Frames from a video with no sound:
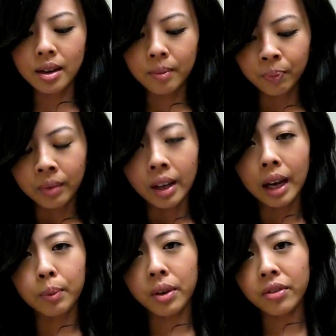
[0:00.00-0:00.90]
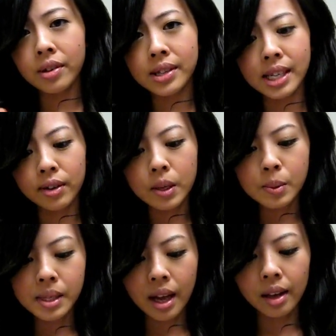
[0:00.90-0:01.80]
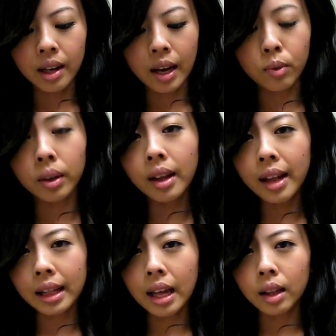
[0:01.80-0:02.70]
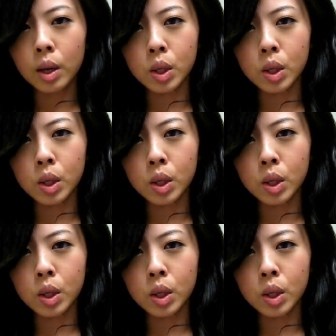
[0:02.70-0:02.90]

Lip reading: I prefer serums, and I really like that